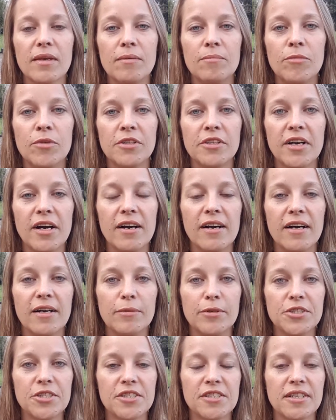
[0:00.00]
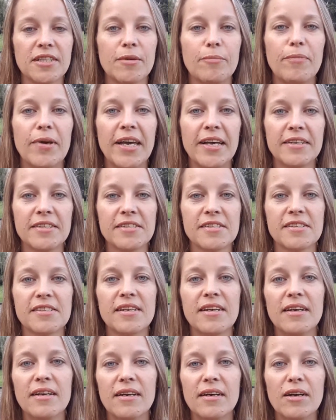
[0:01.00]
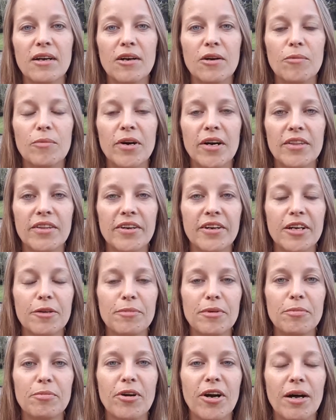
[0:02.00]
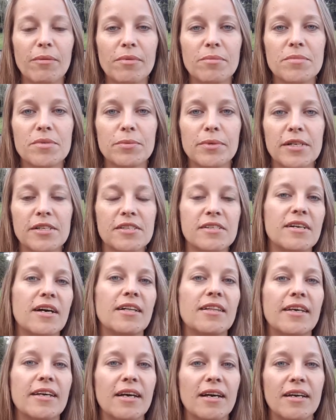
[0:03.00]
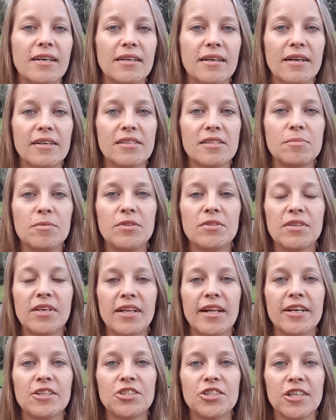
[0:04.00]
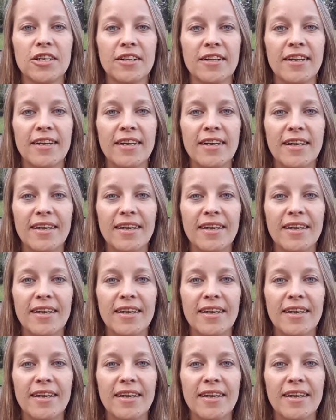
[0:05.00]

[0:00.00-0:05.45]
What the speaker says: Muladhara, which is at the base, where there could be problems when it's not like a smooth connection.